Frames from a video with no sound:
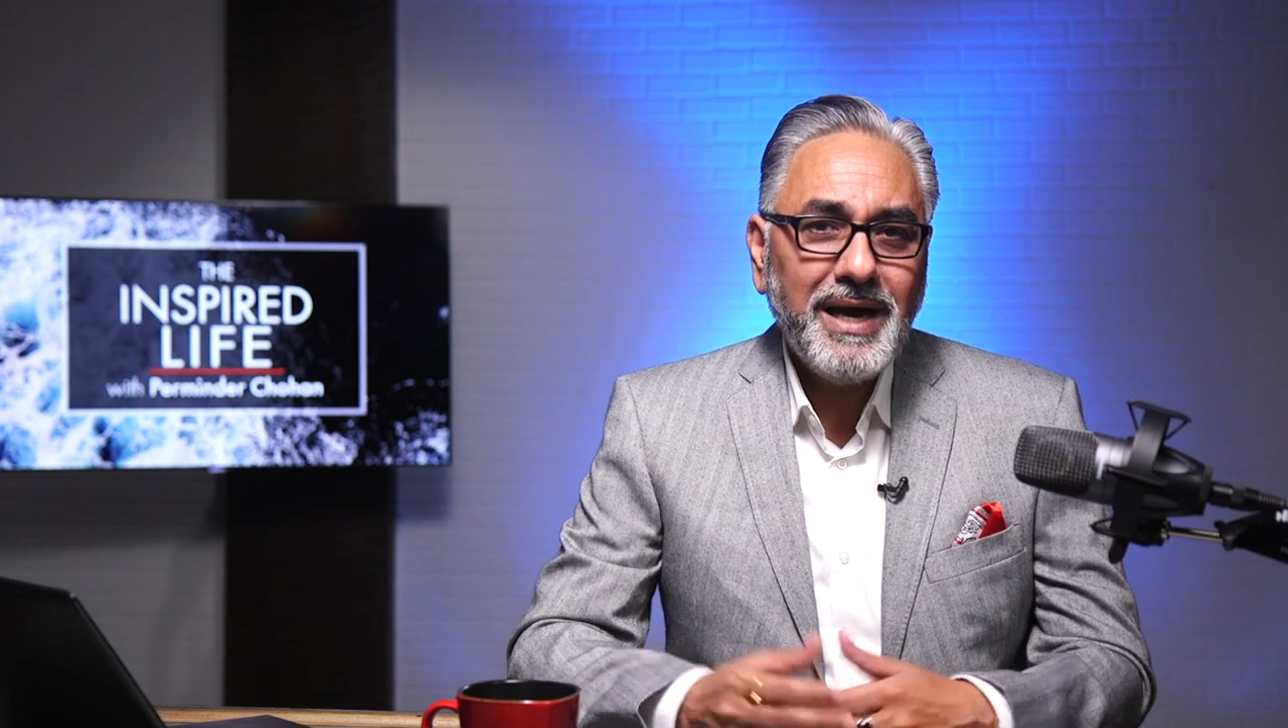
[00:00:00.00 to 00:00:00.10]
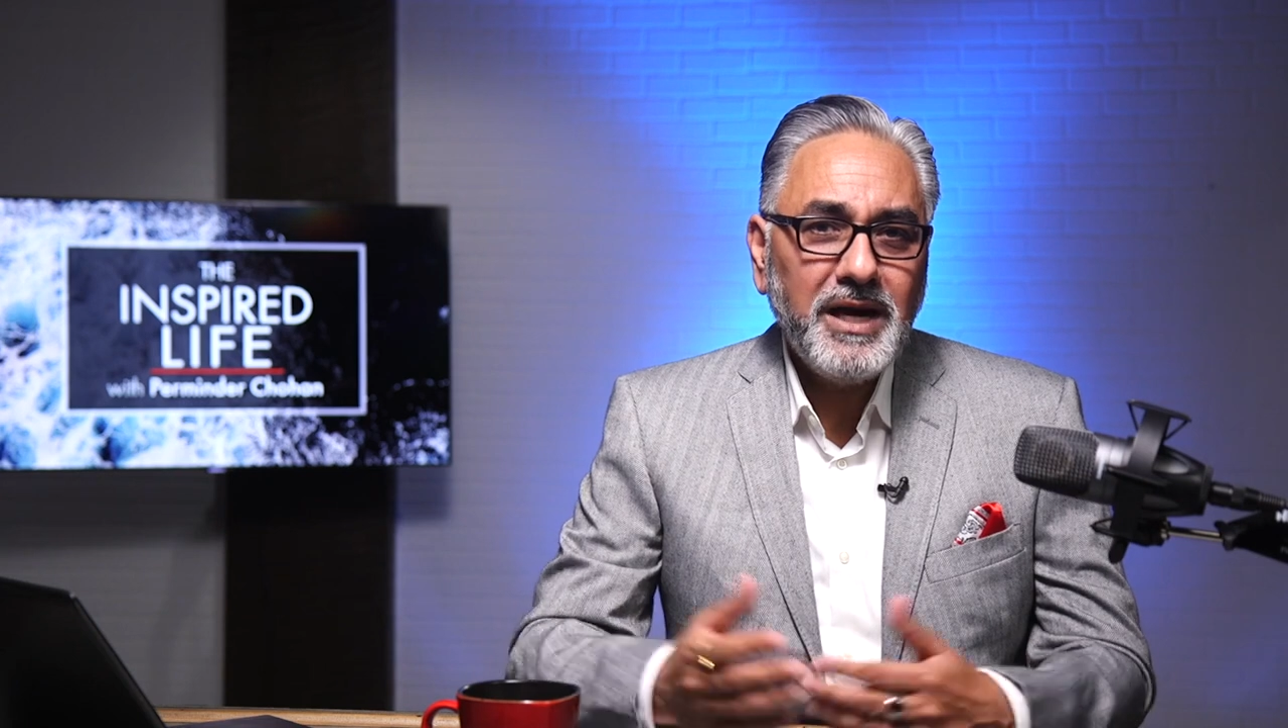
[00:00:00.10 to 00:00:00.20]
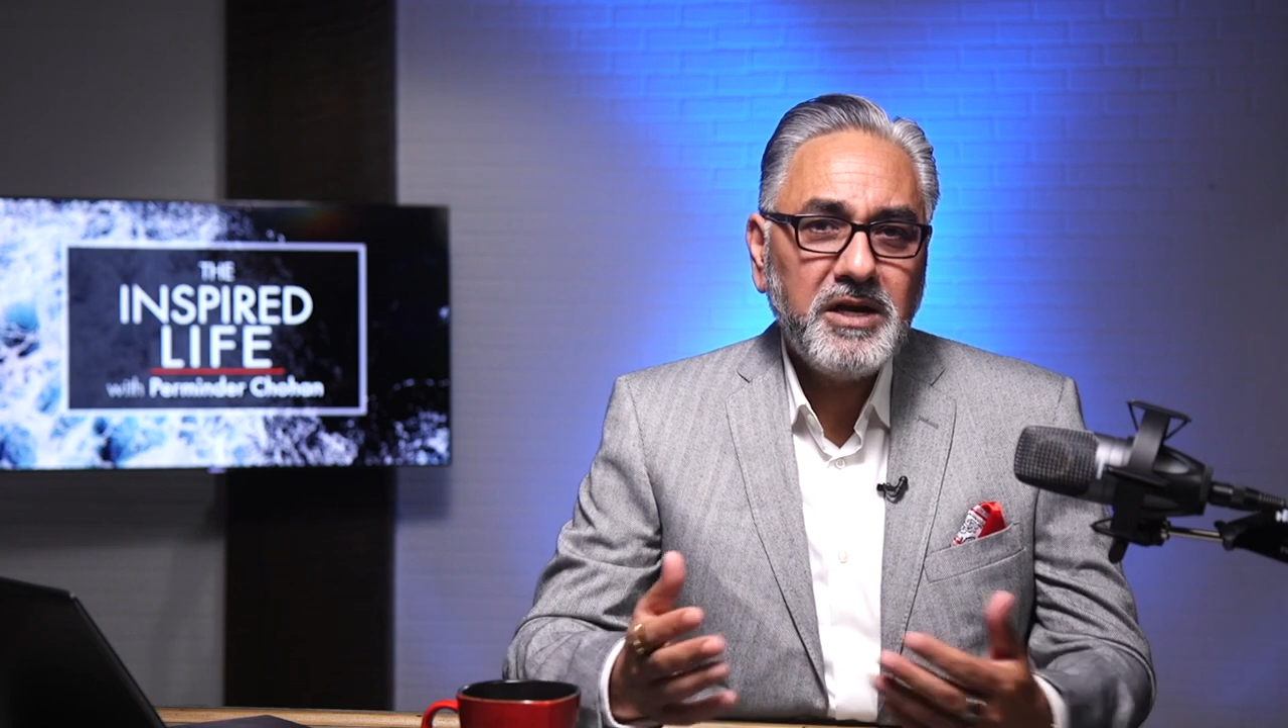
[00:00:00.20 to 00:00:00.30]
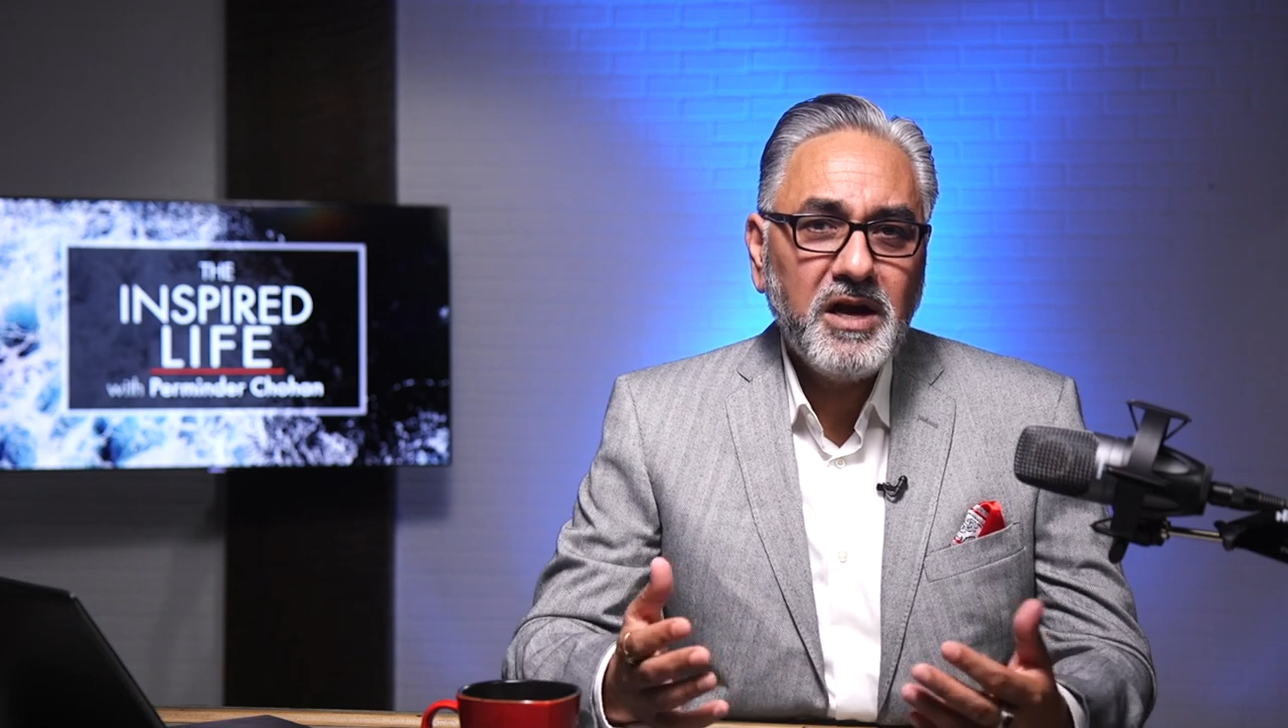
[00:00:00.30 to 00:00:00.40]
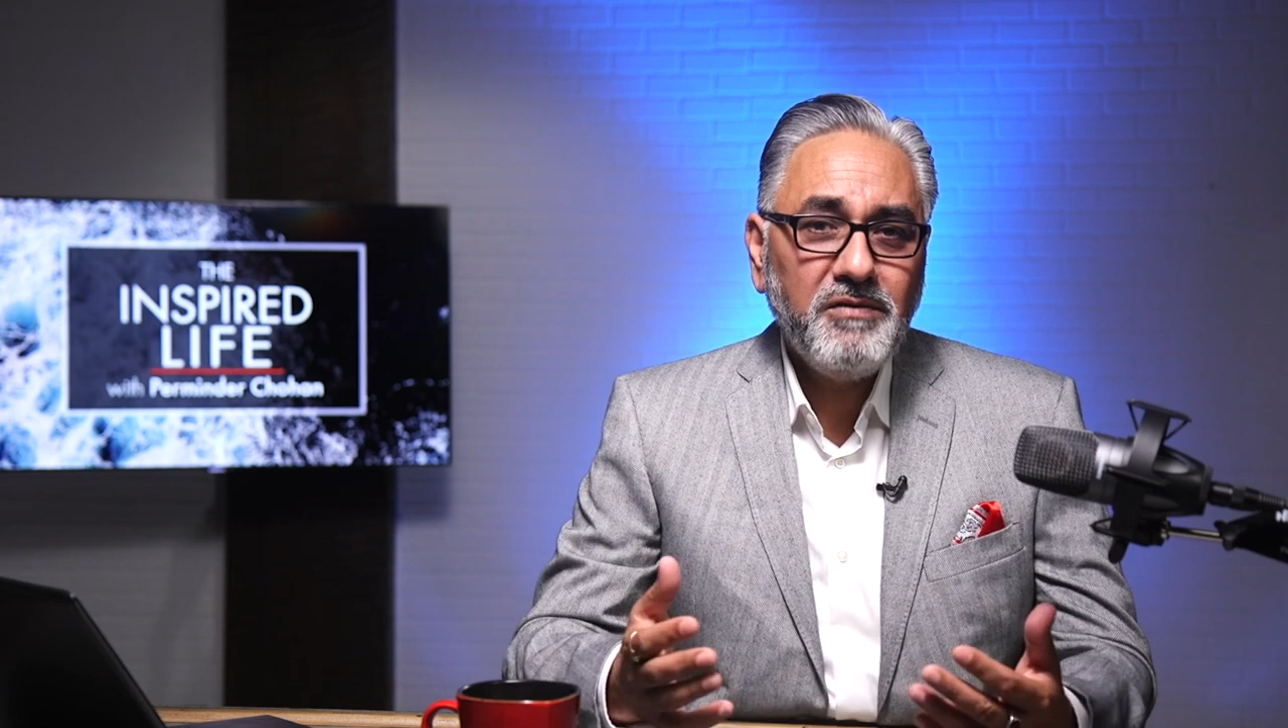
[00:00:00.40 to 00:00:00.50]

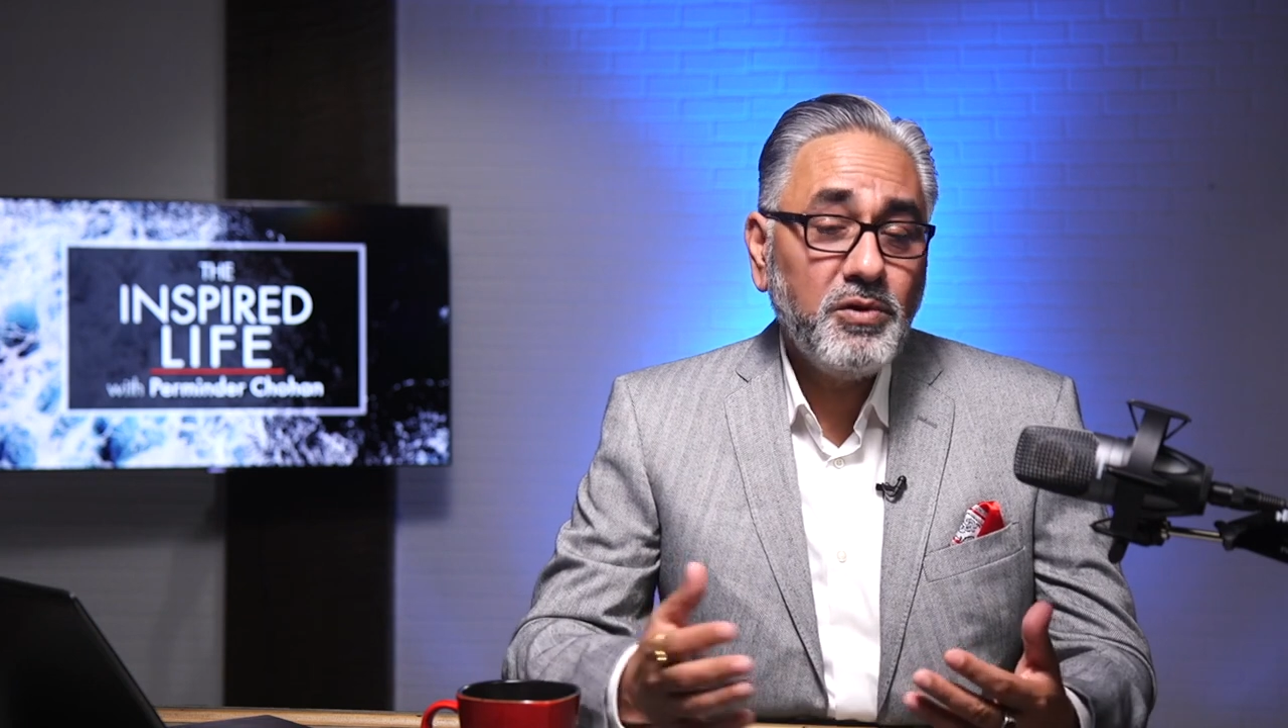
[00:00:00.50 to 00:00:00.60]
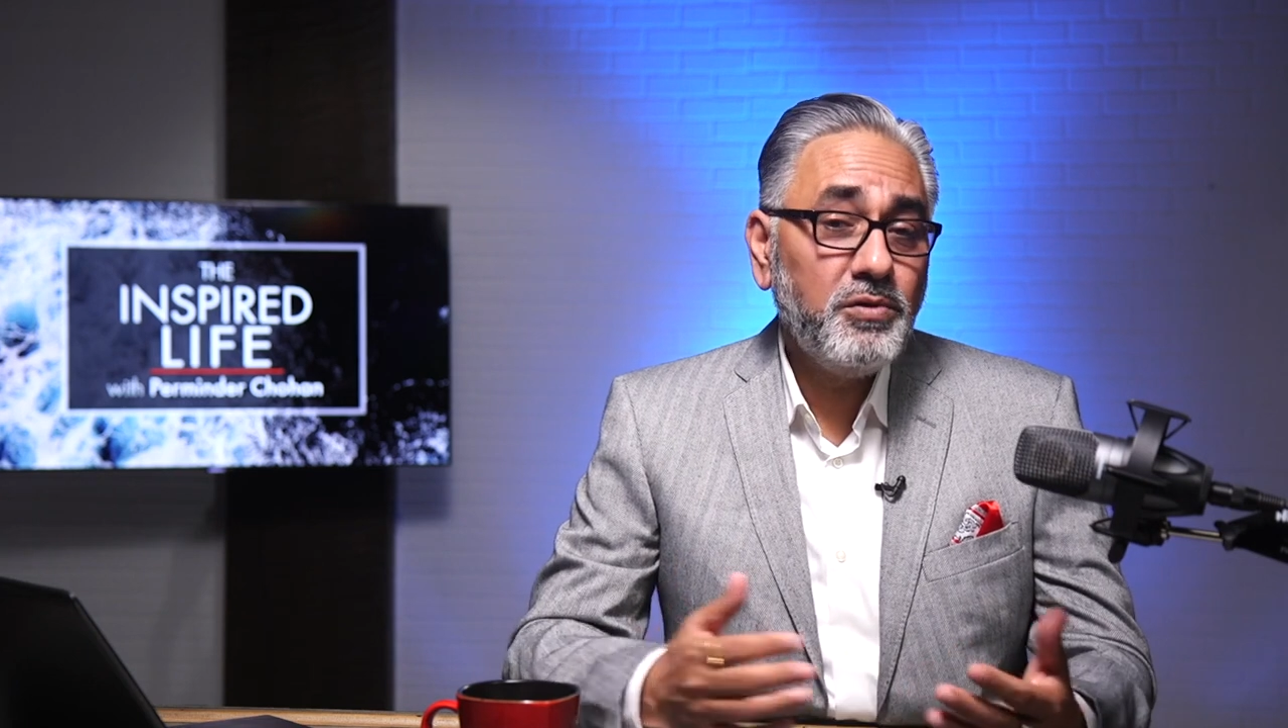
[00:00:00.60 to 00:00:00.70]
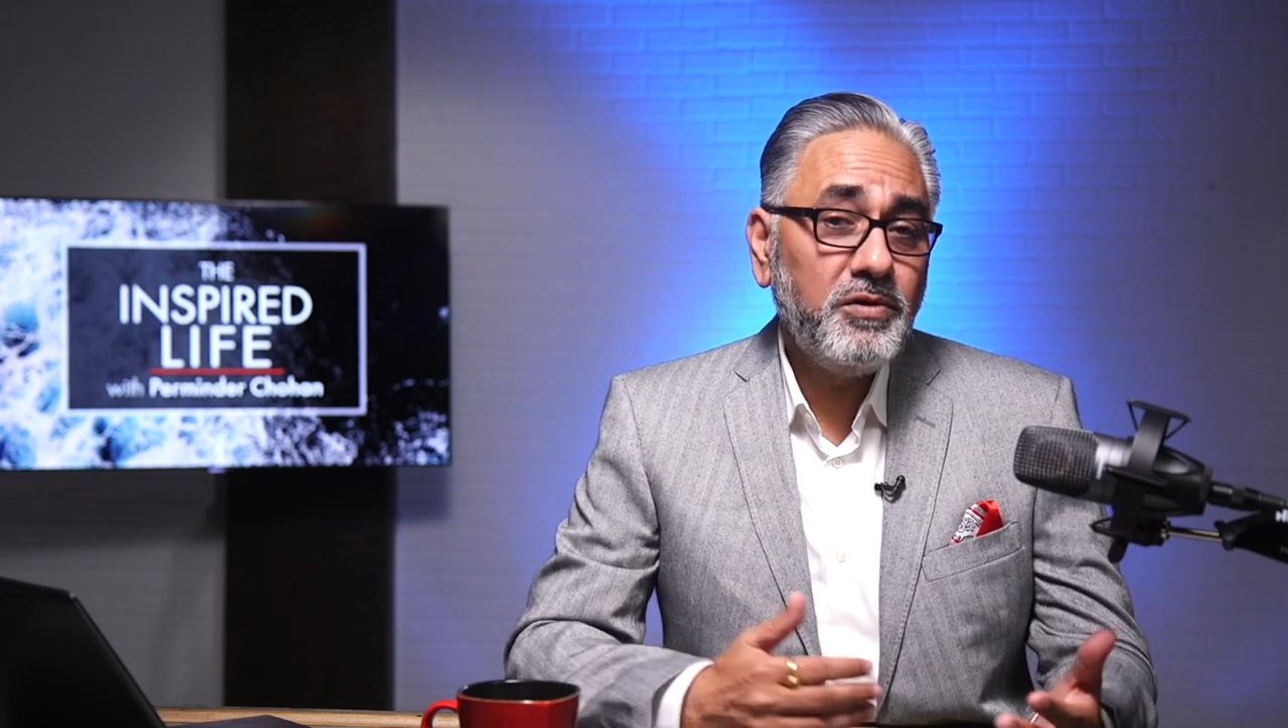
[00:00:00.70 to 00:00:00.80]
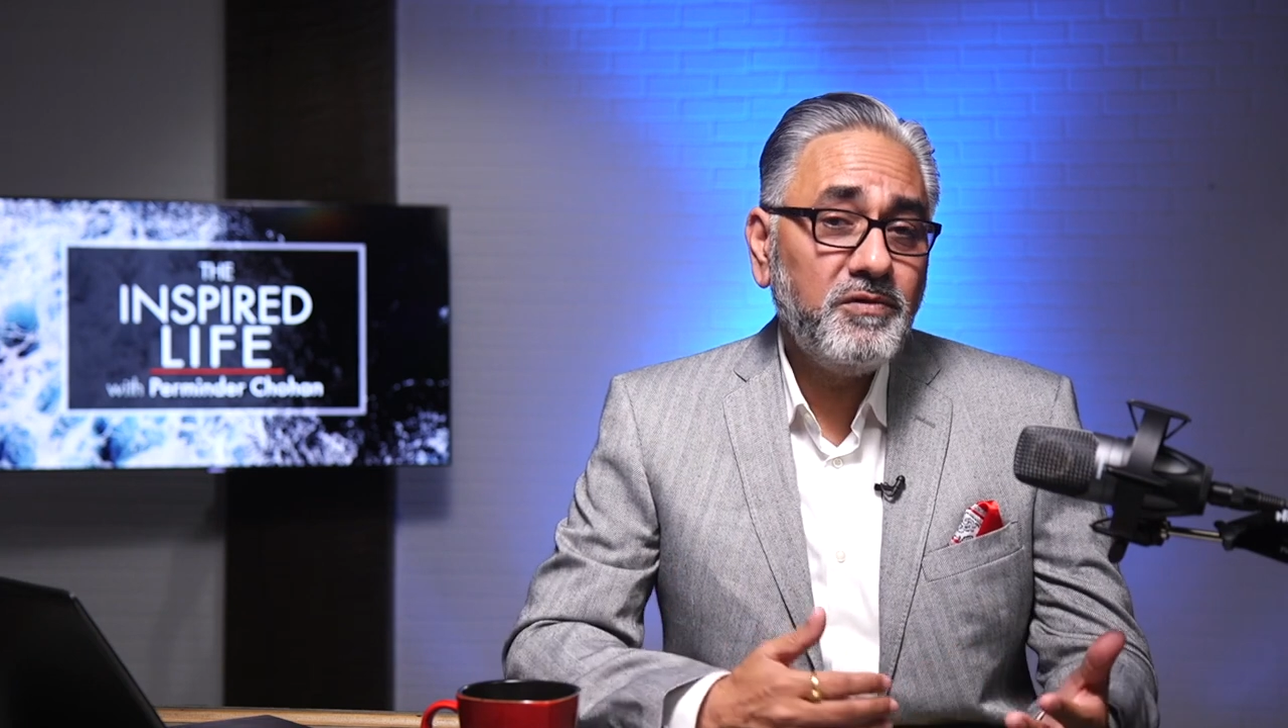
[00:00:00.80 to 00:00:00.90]
anytime you go